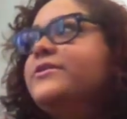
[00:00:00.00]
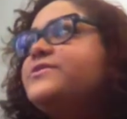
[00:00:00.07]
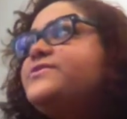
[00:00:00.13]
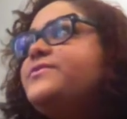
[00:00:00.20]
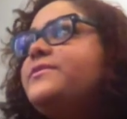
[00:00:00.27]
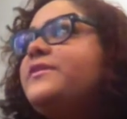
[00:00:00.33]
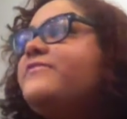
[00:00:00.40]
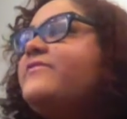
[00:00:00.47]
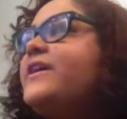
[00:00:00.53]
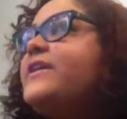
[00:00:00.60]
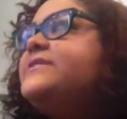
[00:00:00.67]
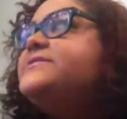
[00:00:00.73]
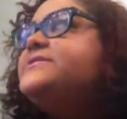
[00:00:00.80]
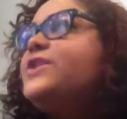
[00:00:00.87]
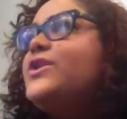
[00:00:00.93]
It's really
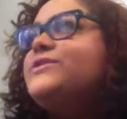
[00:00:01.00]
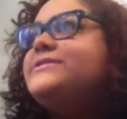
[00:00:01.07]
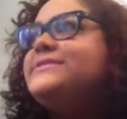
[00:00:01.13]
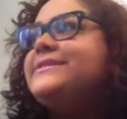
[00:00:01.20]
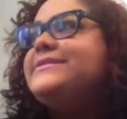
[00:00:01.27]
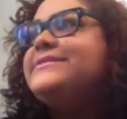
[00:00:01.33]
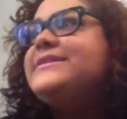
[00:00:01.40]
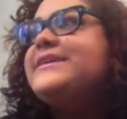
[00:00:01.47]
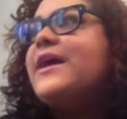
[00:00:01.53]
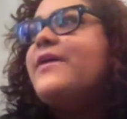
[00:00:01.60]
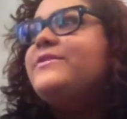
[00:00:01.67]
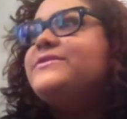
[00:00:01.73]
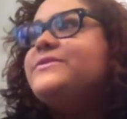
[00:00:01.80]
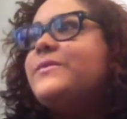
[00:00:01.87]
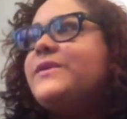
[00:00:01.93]
fun. It's called 60
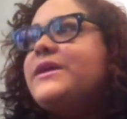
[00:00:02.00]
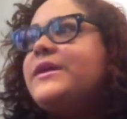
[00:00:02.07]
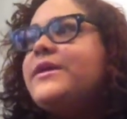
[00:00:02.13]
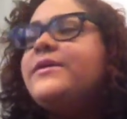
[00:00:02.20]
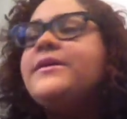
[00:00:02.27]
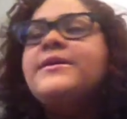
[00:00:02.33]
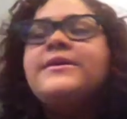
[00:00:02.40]
Hours a Week.